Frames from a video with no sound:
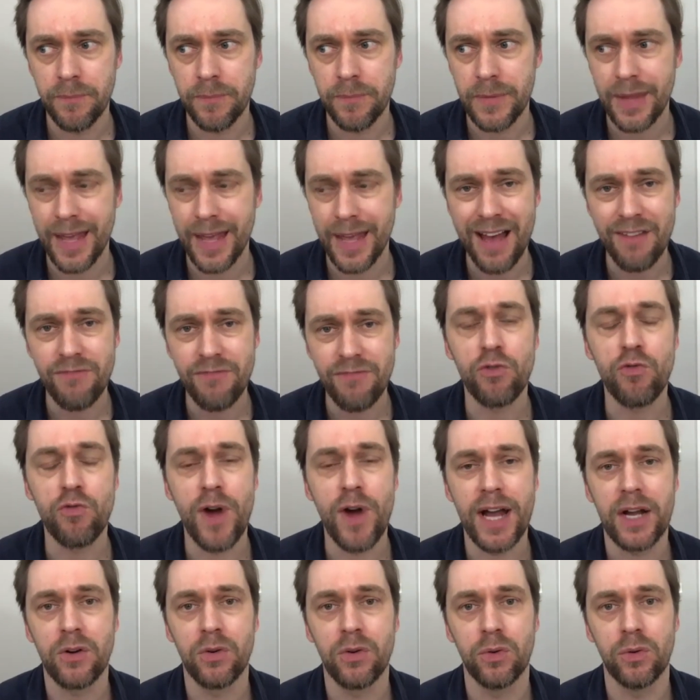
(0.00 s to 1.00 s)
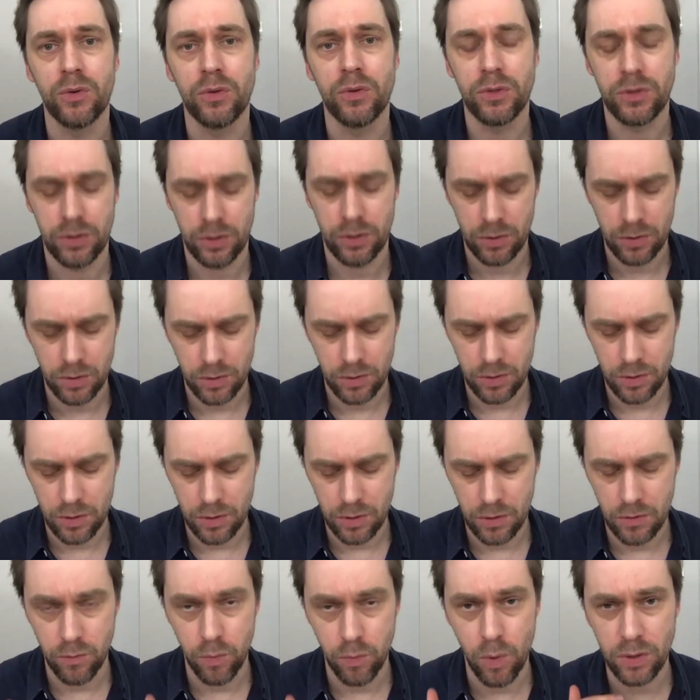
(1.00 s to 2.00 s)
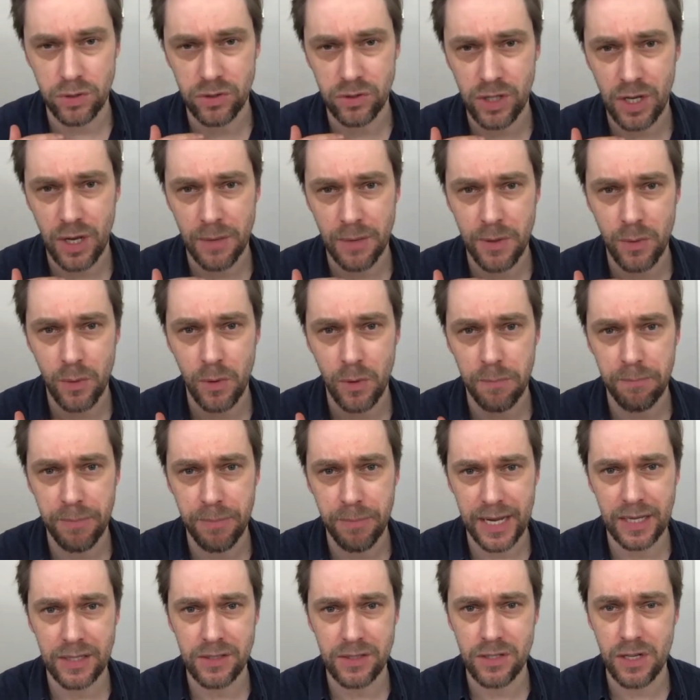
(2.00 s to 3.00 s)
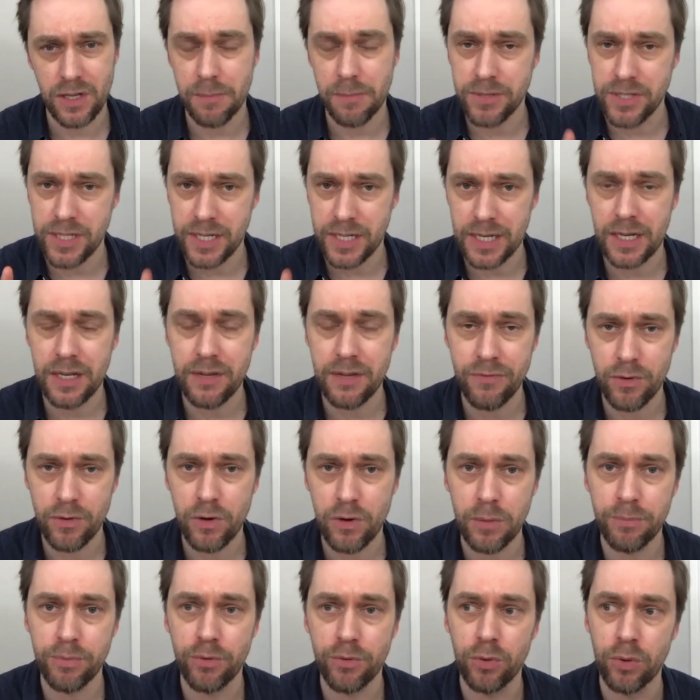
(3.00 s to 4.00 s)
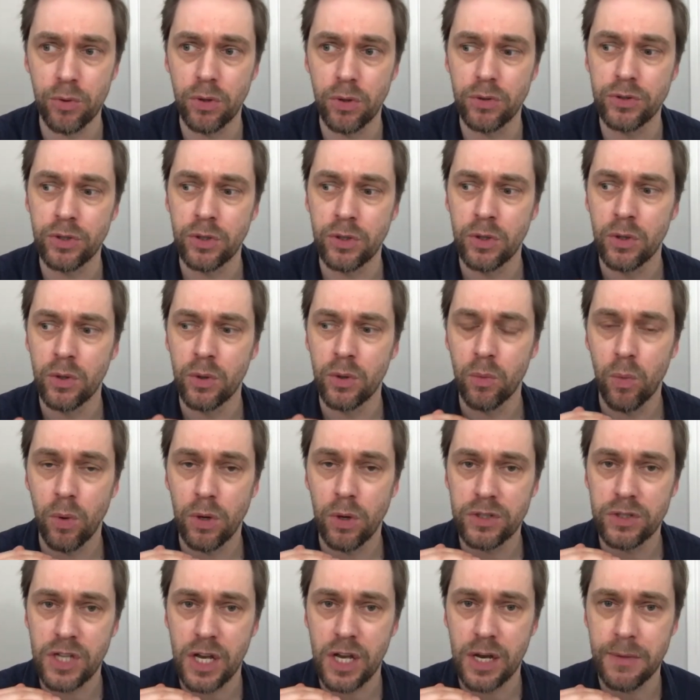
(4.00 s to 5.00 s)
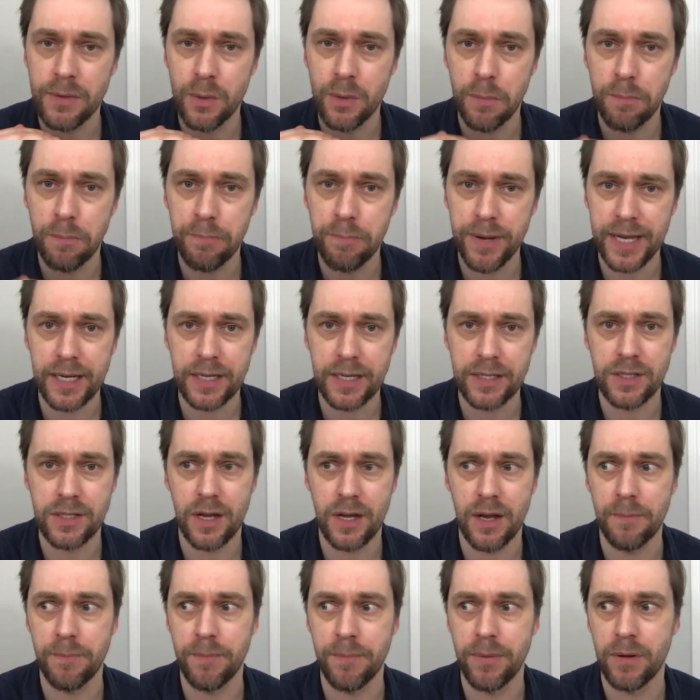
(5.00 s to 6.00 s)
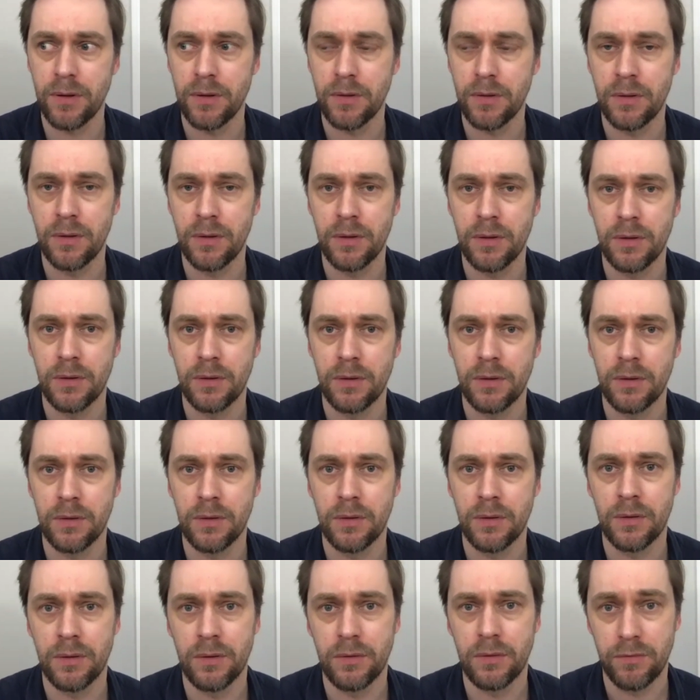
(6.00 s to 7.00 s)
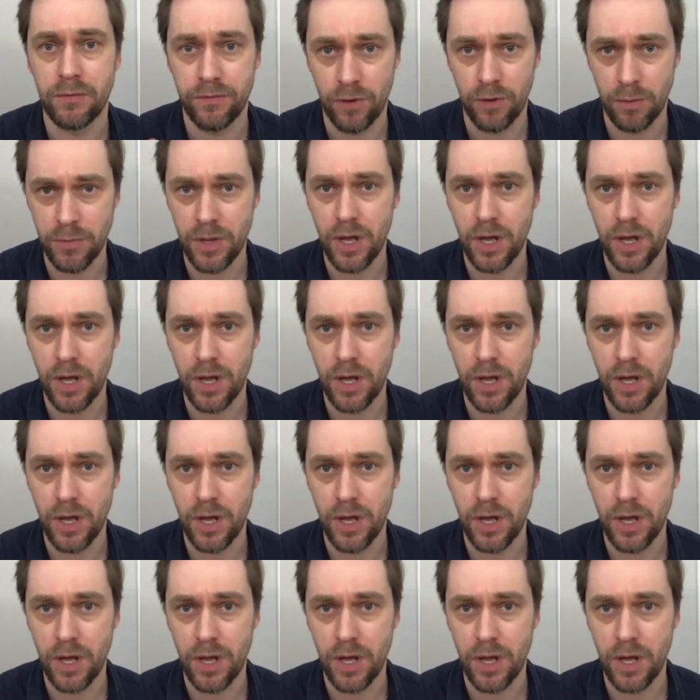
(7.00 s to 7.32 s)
have a record of what time you were picked up, particularly if you're abroad, what time you were picked up from the